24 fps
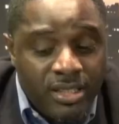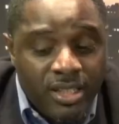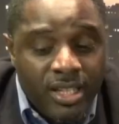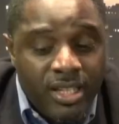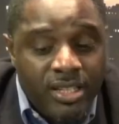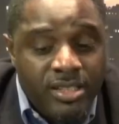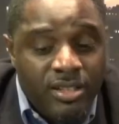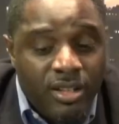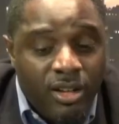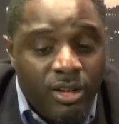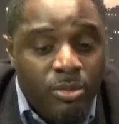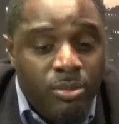
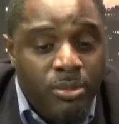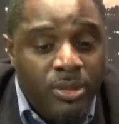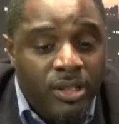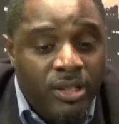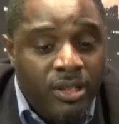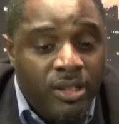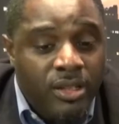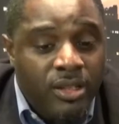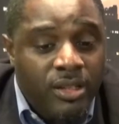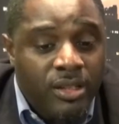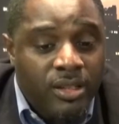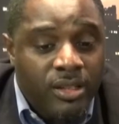it's going to
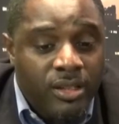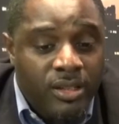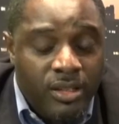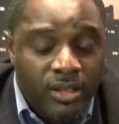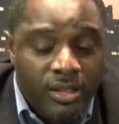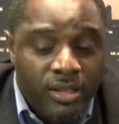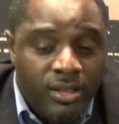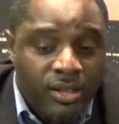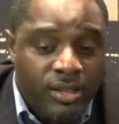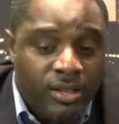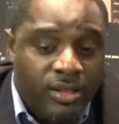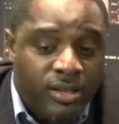be
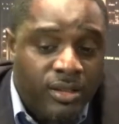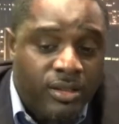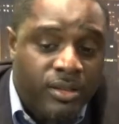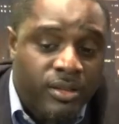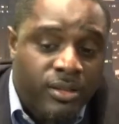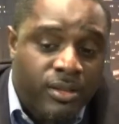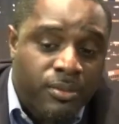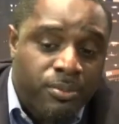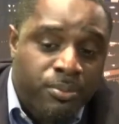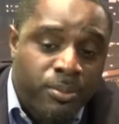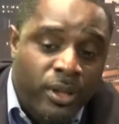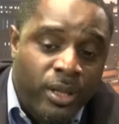
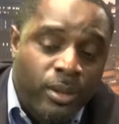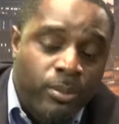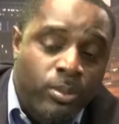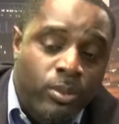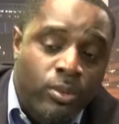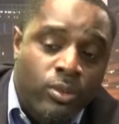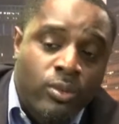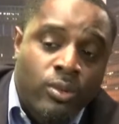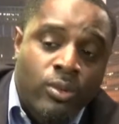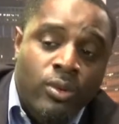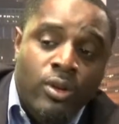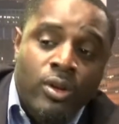
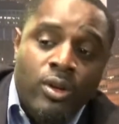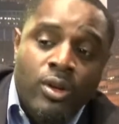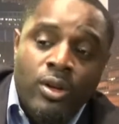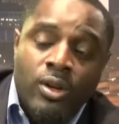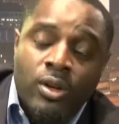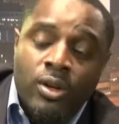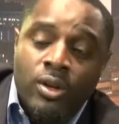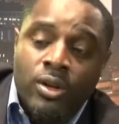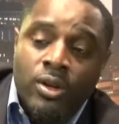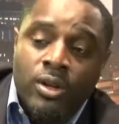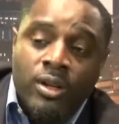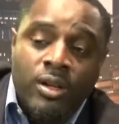people
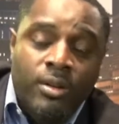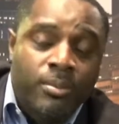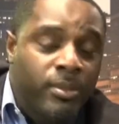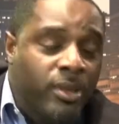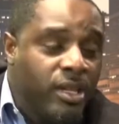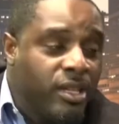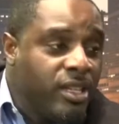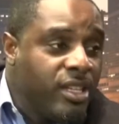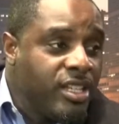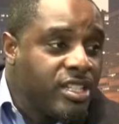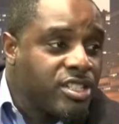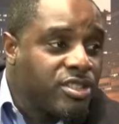
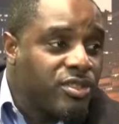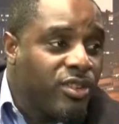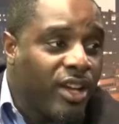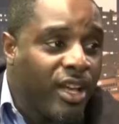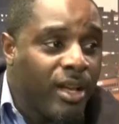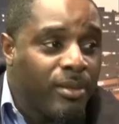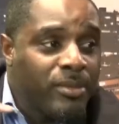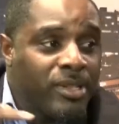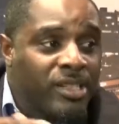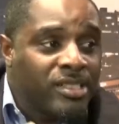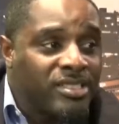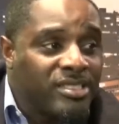committing these
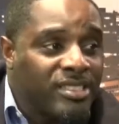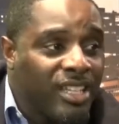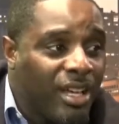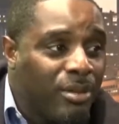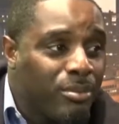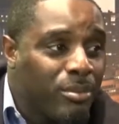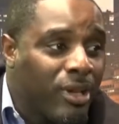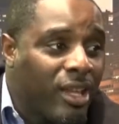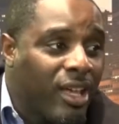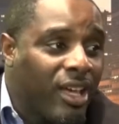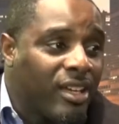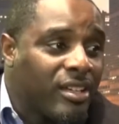crimes that's not
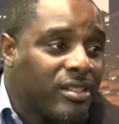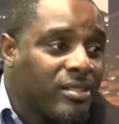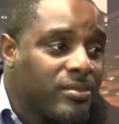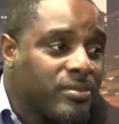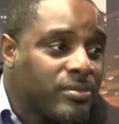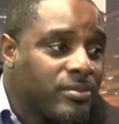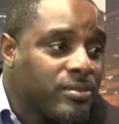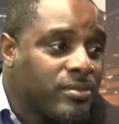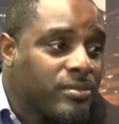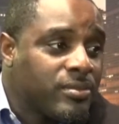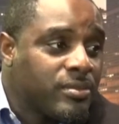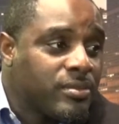black.
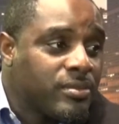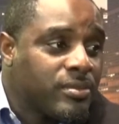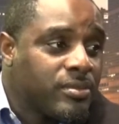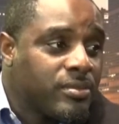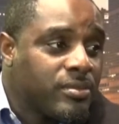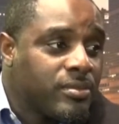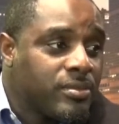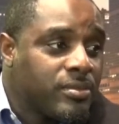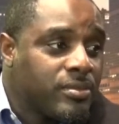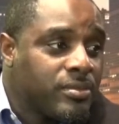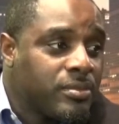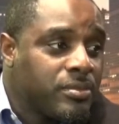
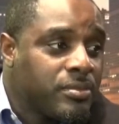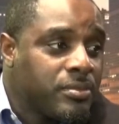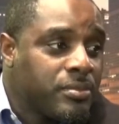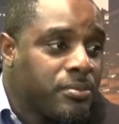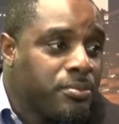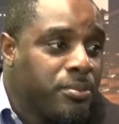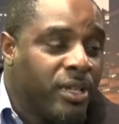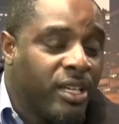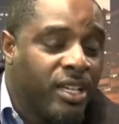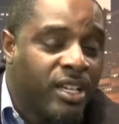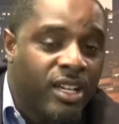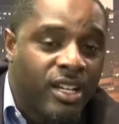
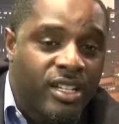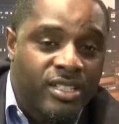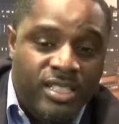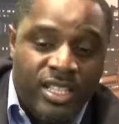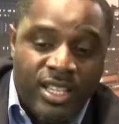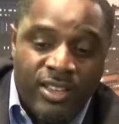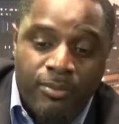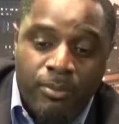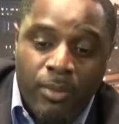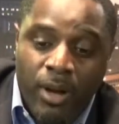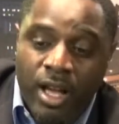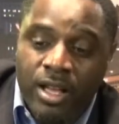Because
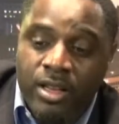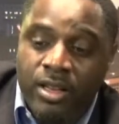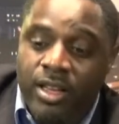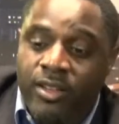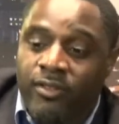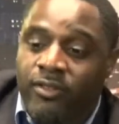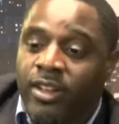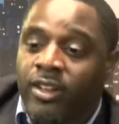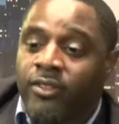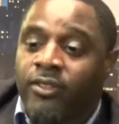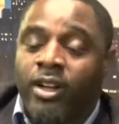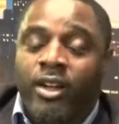if
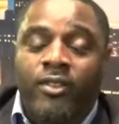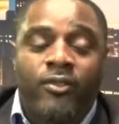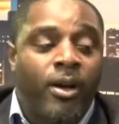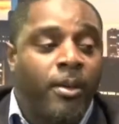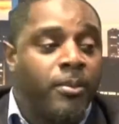I'm